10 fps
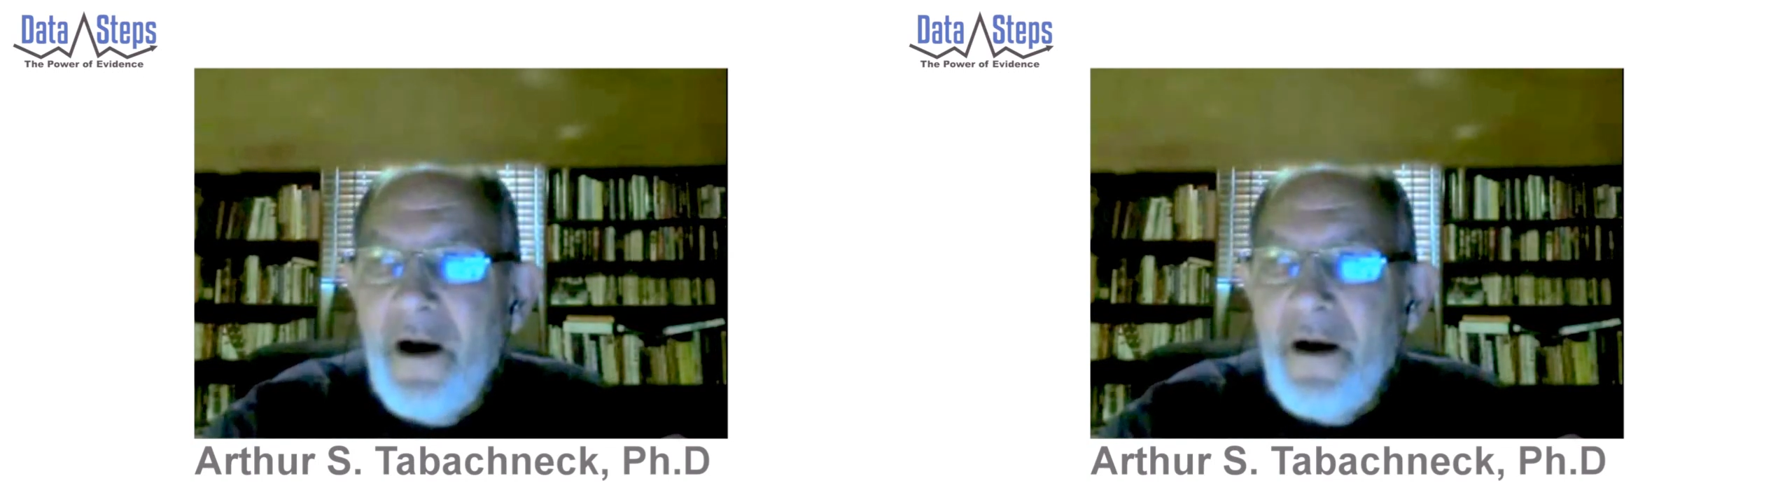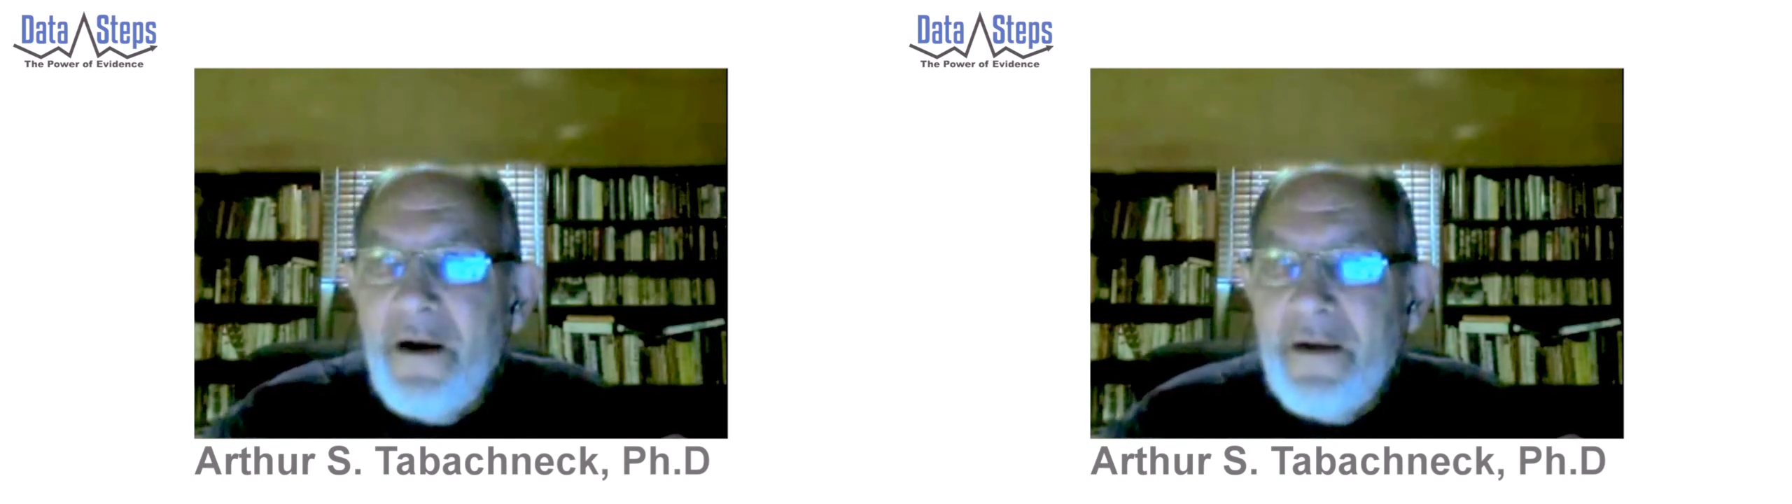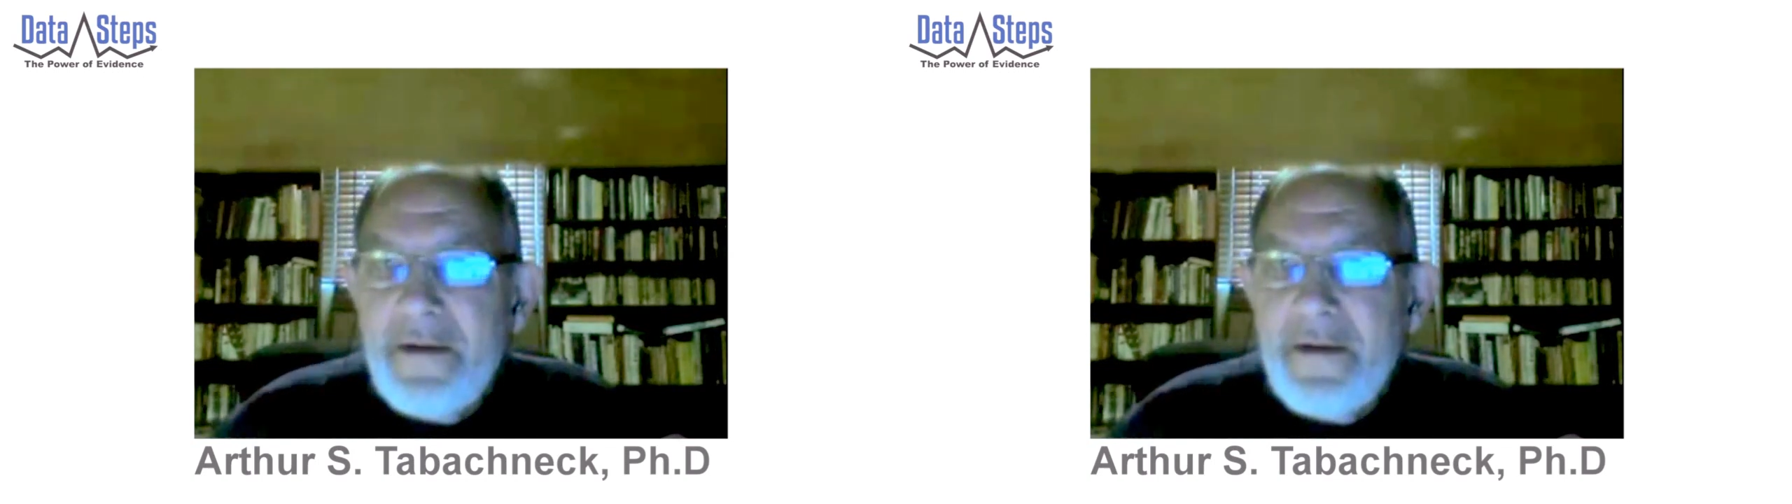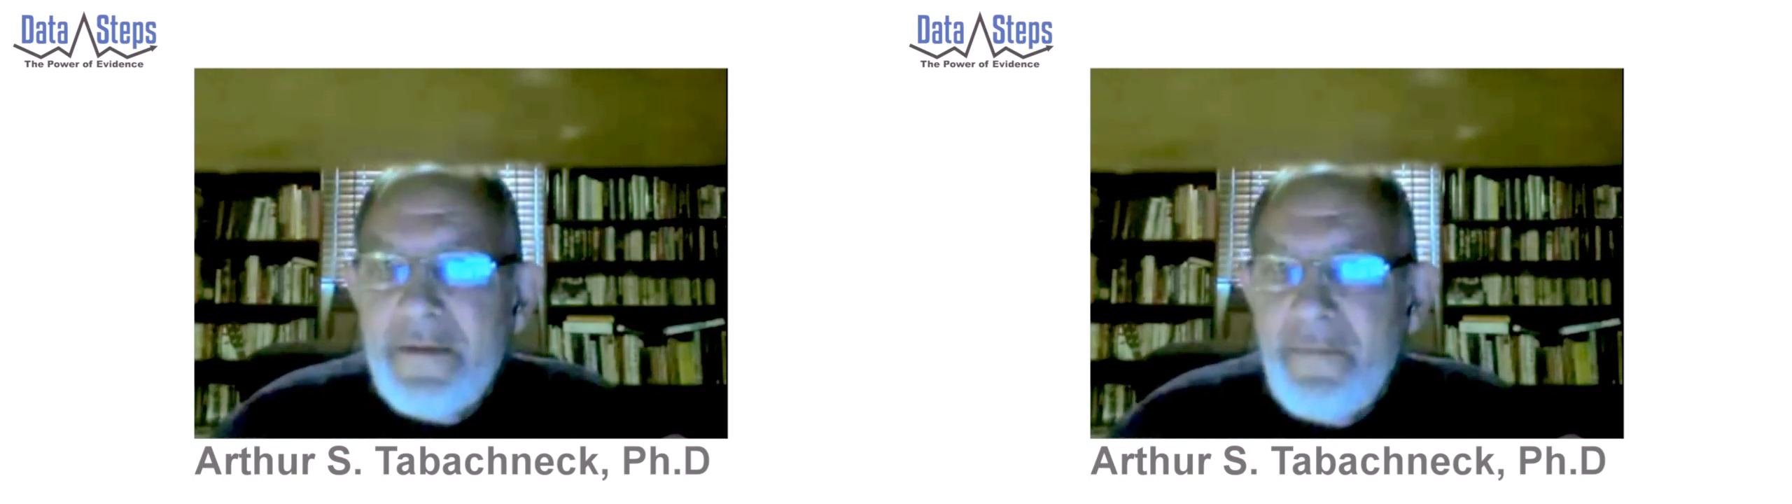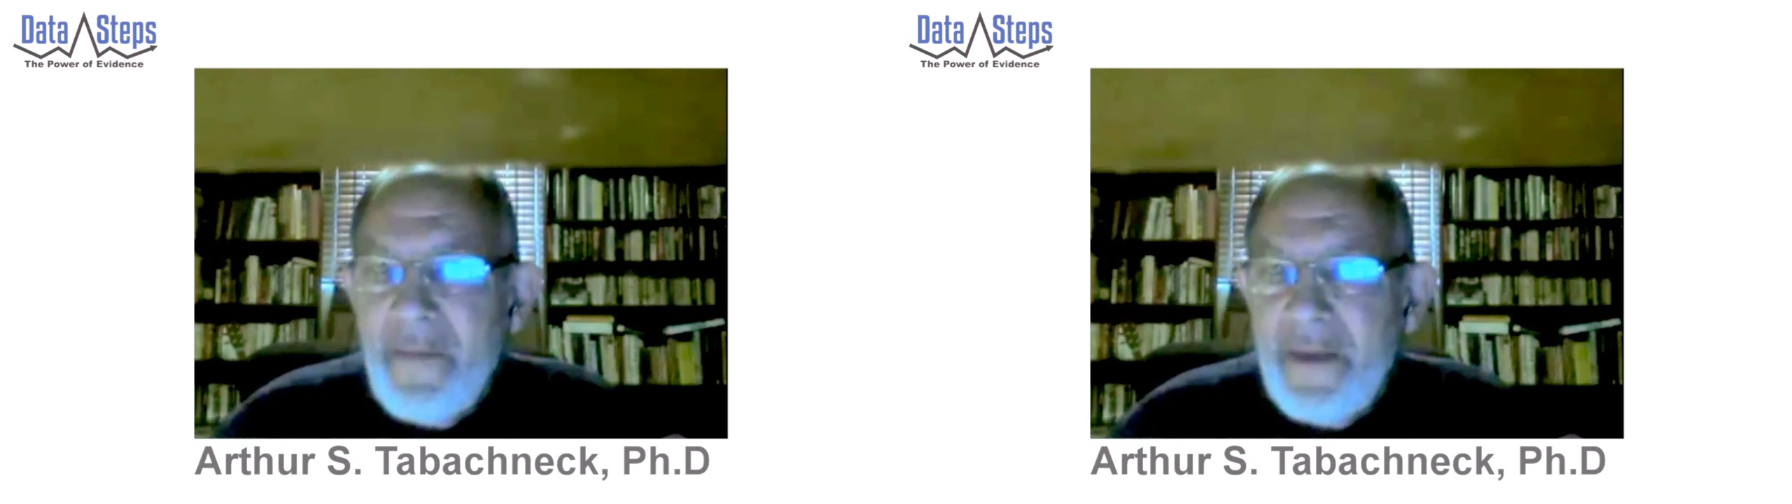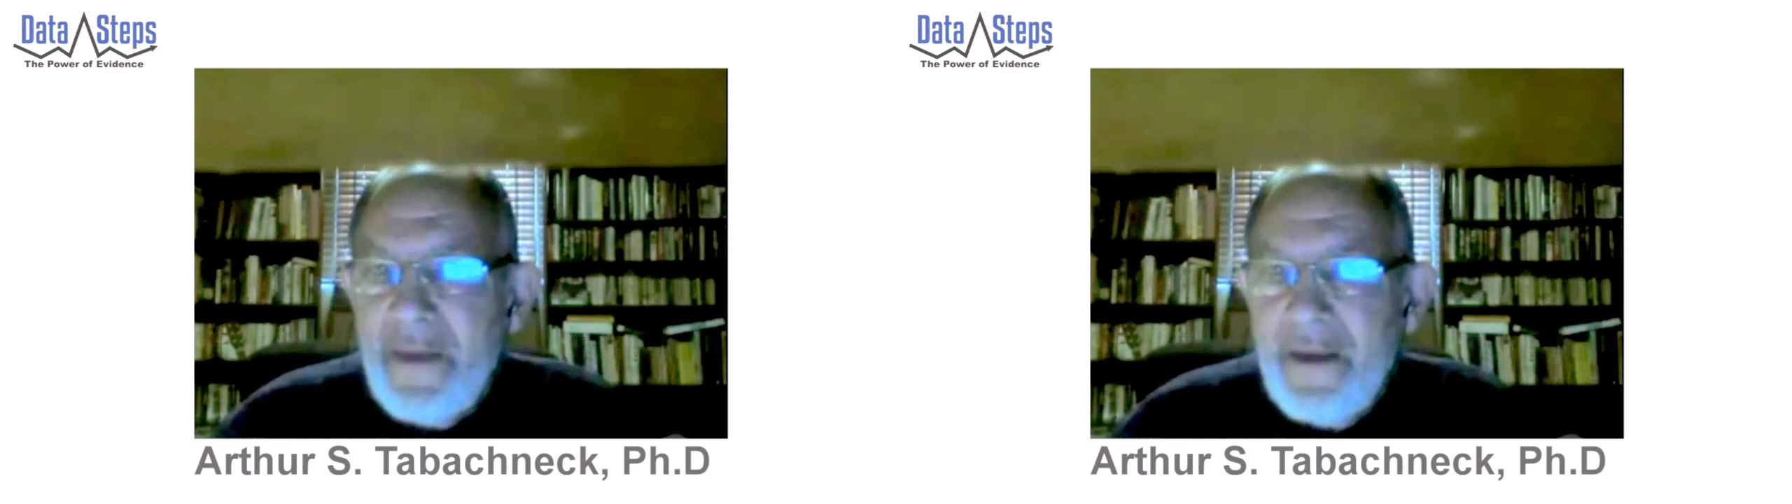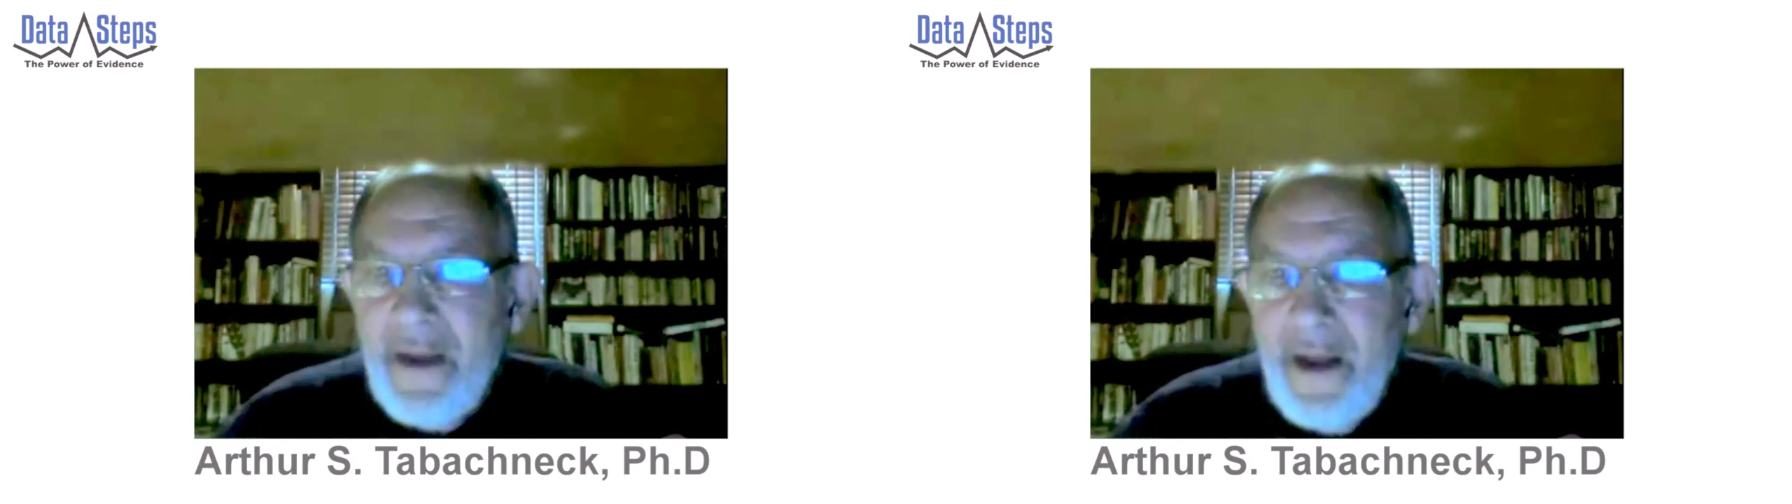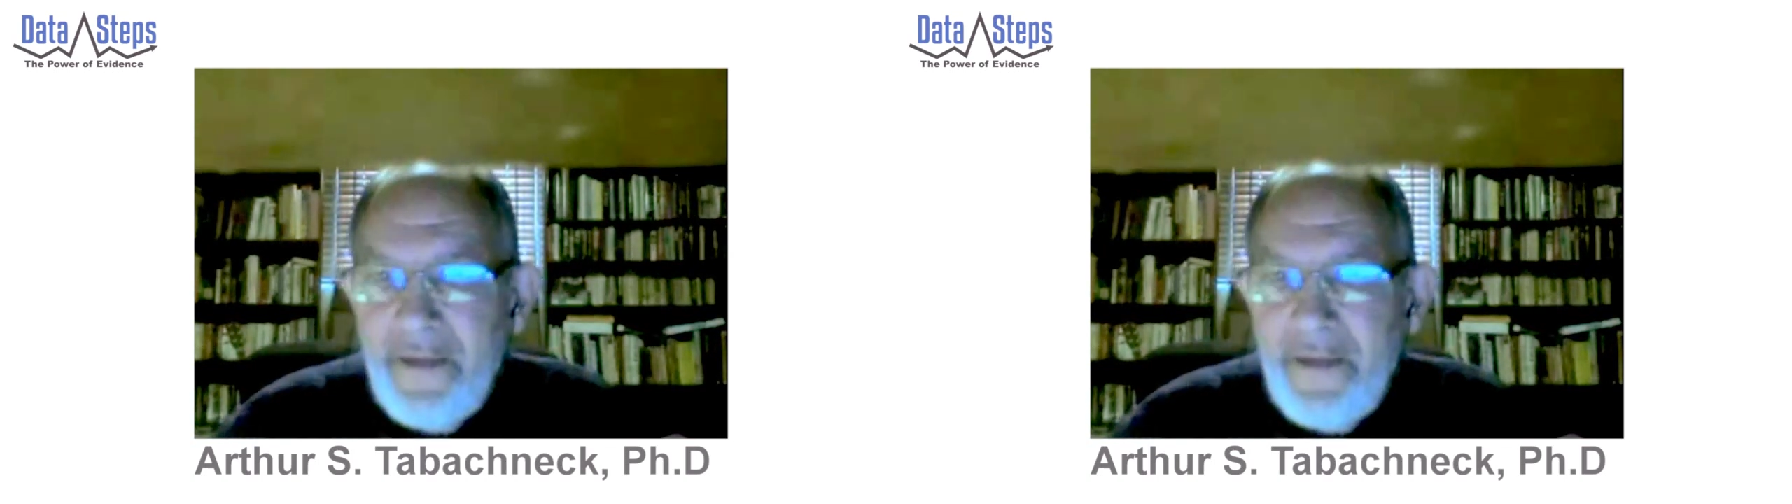
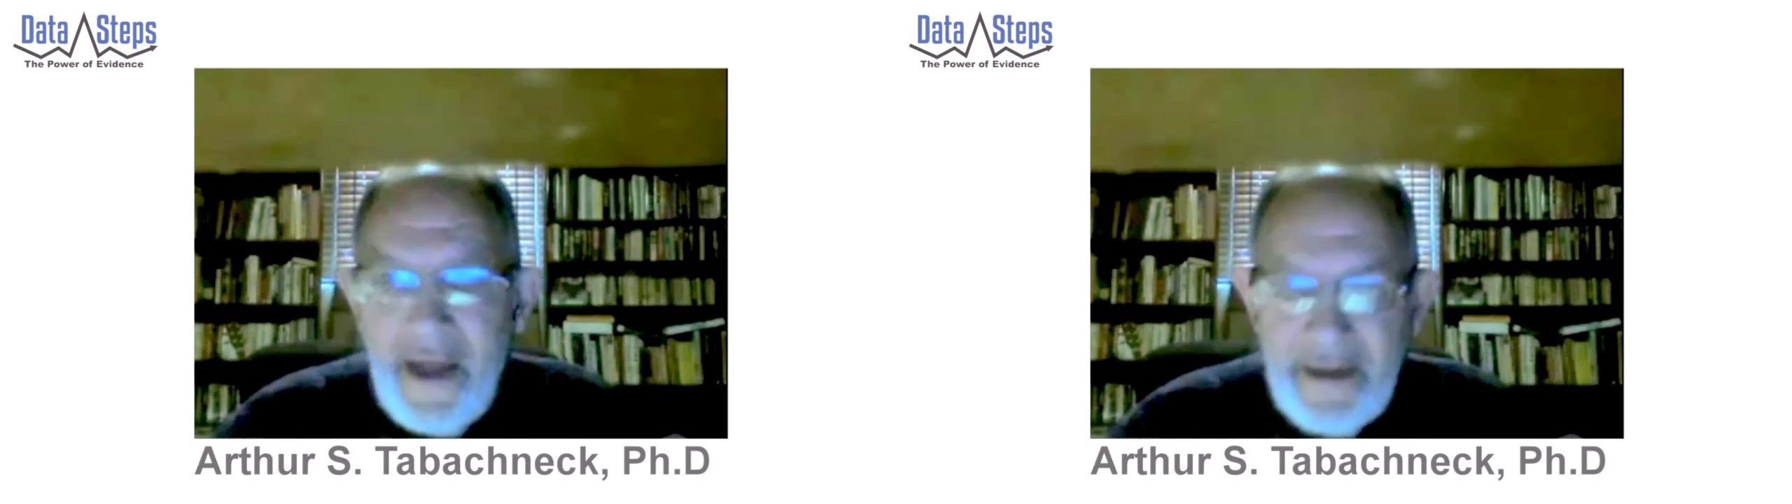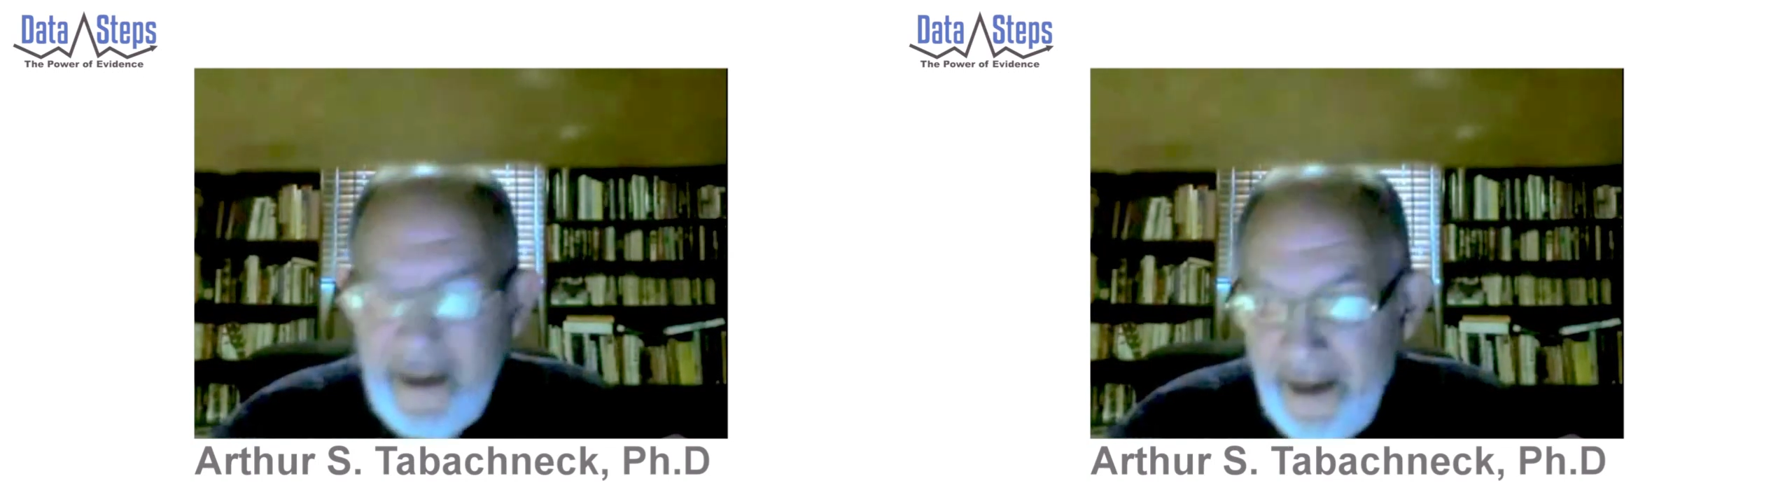And